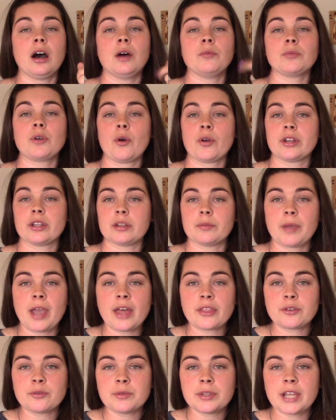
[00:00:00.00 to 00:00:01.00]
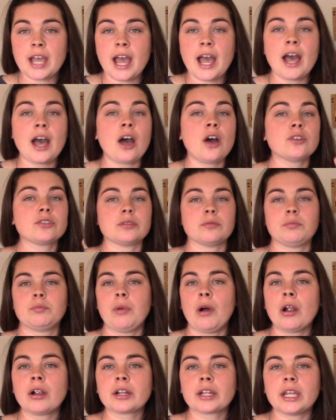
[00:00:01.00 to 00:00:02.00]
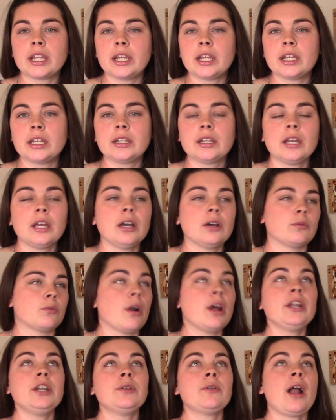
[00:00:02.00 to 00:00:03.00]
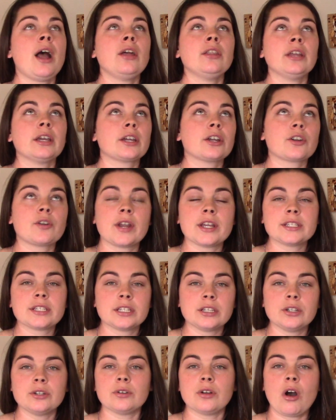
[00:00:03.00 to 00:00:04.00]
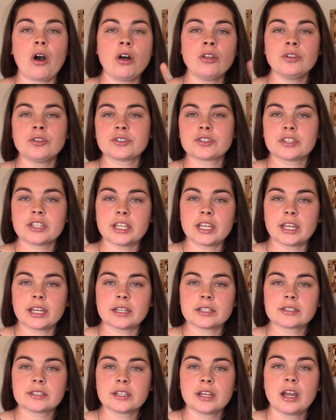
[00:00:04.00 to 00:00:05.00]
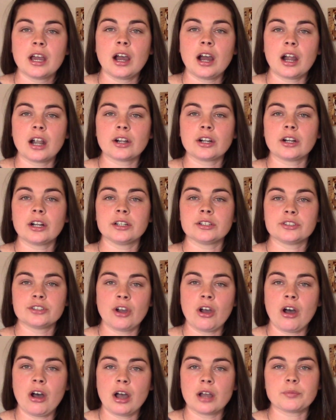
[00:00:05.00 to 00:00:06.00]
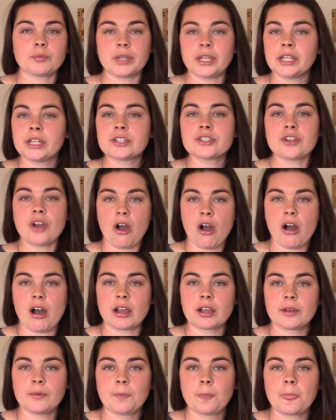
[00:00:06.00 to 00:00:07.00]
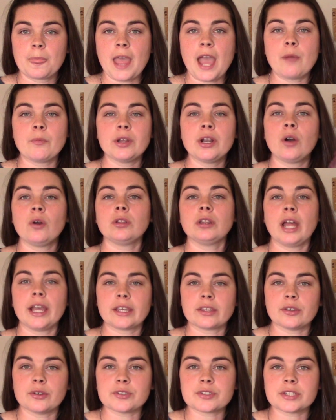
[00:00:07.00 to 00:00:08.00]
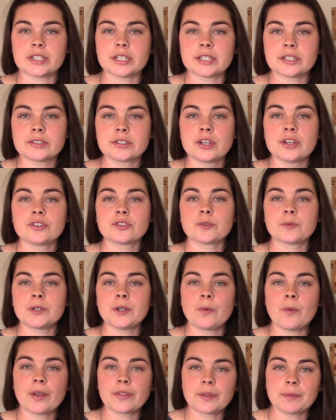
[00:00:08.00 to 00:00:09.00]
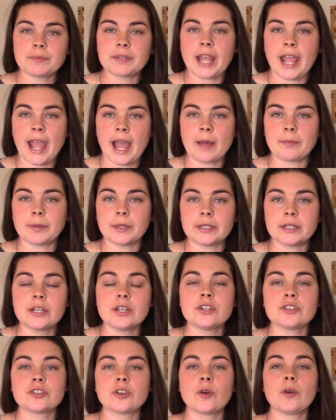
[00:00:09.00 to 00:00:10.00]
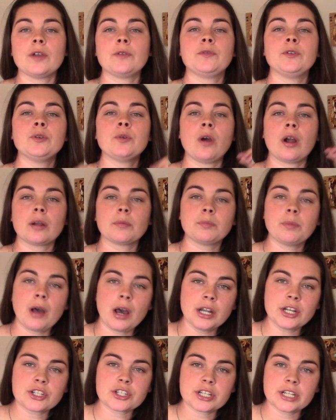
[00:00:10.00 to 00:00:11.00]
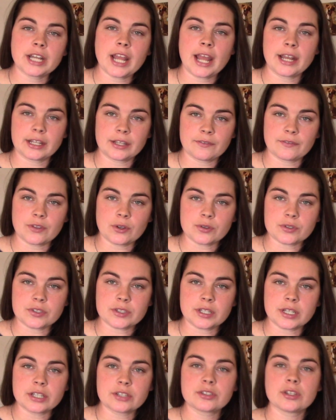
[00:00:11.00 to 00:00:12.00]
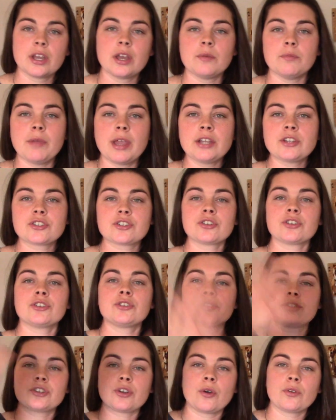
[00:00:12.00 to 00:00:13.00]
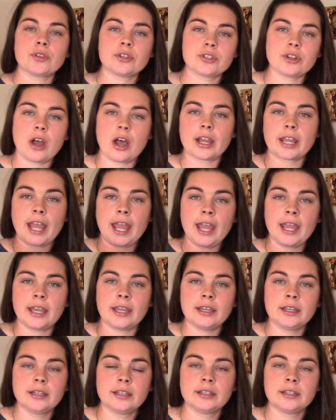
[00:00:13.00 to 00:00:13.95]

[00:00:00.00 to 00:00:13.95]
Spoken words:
going to the bathroom in the house, barking, running around like a crazy loon. All those things are a dog being a dog, and we don't like those things, so we don't want them to happen. So if you are punishing any of those things, make sure you show the dog, hey,